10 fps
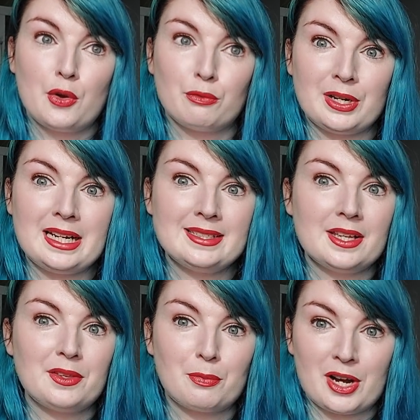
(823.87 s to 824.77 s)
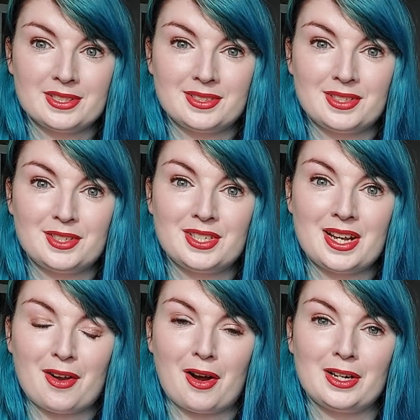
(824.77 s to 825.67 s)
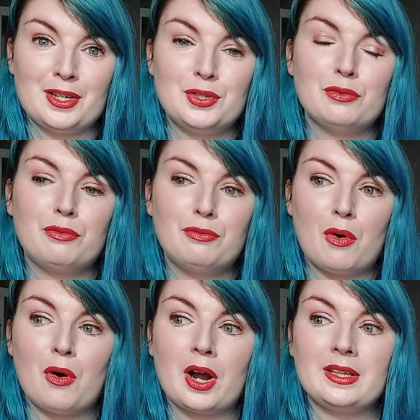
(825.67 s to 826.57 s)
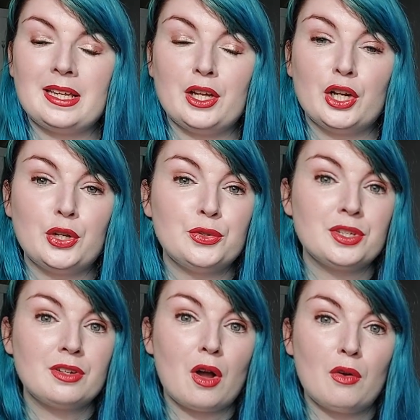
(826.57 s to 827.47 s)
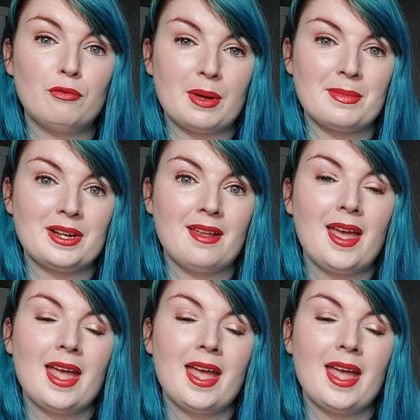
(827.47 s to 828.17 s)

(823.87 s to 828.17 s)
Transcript: really set the precedent in Ireland for the inclusion of women